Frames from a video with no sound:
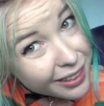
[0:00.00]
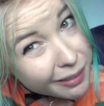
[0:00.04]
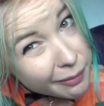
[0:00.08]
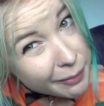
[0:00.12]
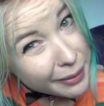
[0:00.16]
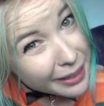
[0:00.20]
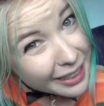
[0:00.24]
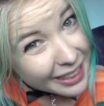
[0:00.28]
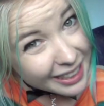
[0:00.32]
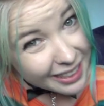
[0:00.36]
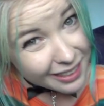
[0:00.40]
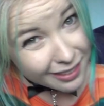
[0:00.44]
it a
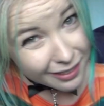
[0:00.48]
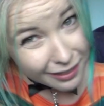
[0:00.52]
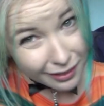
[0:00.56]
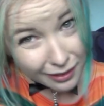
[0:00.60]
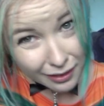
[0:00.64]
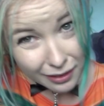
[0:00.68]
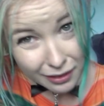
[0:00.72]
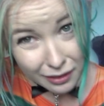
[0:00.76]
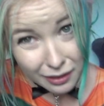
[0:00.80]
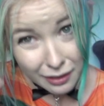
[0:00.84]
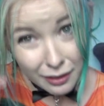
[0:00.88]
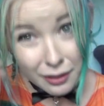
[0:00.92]
bit
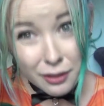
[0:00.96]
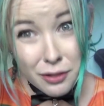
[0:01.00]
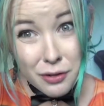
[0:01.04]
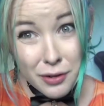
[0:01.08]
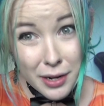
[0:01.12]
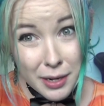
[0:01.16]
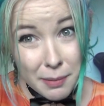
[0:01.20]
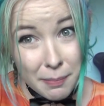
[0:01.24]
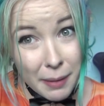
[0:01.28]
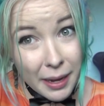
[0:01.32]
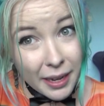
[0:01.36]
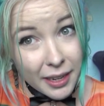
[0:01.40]
easier to
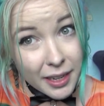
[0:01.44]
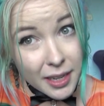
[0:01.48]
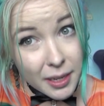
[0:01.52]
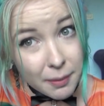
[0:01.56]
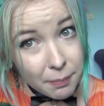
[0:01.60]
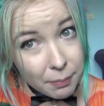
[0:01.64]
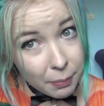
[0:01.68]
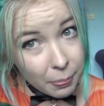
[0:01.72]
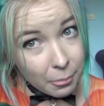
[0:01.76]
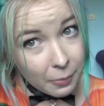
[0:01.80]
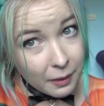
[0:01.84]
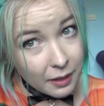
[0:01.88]
dread back
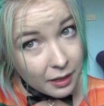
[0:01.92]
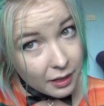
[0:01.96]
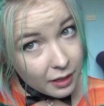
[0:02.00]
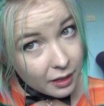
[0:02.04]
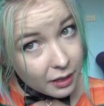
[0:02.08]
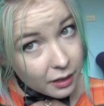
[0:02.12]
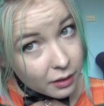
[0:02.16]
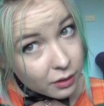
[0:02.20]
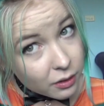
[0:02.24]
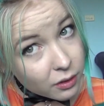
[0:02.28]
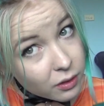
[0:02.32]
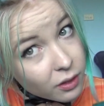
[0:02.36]
up.
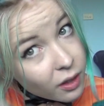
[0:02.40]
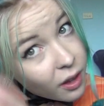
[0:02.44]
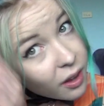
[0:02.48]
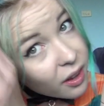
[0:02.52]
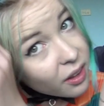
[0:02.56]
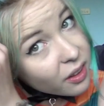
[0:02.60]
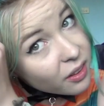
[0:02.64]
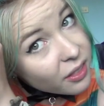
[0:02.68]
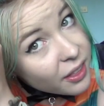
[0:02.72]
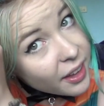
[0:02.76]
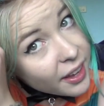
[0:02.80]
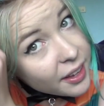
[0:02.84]
So
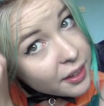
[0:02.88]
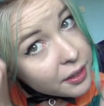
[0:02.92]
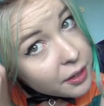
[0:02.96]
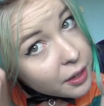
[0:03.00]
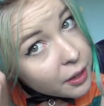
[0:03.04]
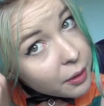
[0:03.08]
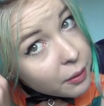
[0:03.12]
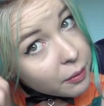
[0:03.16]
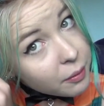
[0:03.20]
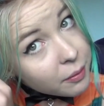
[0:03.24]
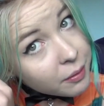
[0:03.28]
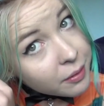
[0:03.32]
there you
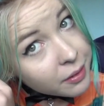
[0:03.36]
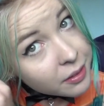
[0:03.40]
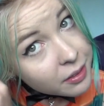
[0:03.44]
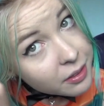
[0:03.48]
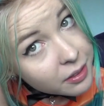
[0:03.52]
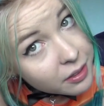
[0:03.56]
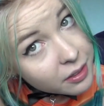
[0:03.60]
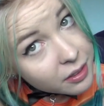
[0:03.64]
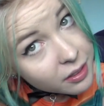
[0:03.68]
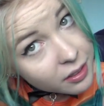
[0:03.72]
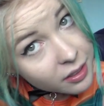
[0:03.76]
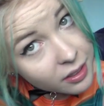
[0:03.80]
go.
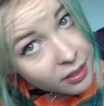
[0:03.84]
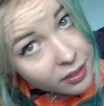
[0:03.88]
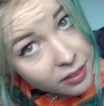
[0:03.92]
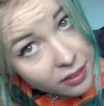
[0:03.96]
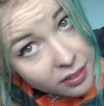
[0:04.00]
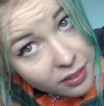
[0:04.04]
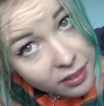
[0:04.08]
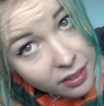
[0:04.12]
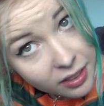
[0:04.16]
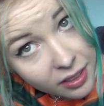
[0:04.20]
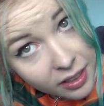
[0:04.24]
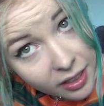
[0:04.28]
This
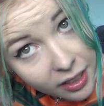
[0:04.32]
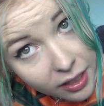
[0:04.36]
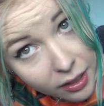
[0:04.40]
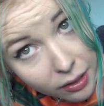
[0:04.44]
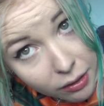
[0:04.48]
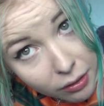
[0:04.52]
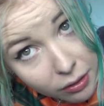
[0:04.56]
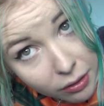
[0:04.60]
is the end